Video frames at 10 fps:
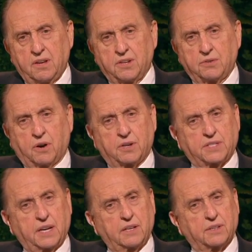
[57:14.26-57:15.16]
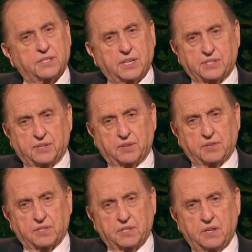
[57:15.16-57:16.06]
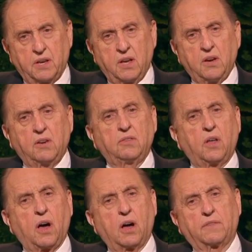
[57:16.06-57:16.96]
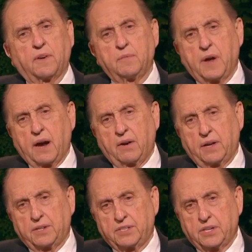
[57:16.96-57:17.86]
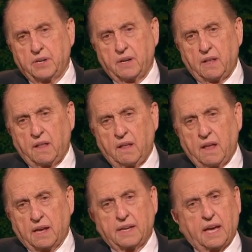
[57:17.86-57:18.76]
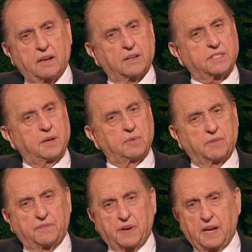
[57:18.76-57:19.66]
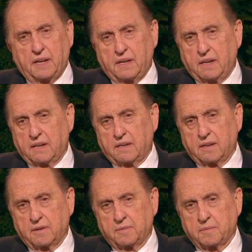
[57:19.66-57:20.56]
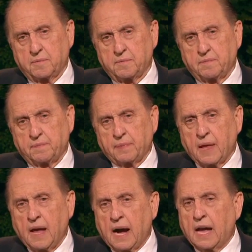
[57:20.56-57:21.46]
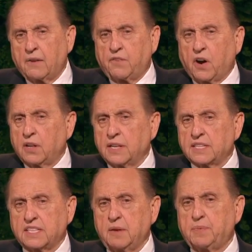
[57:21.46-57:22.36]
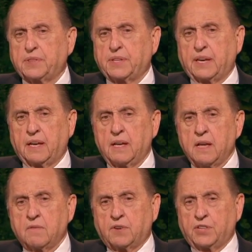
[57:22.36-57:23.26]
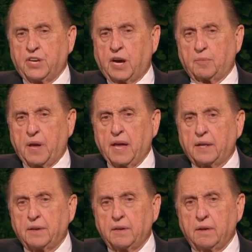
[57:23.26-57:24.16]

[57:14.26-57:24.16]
to our single sisters who long for marriage and cannot seem to find it. I have far less sympathy for the young men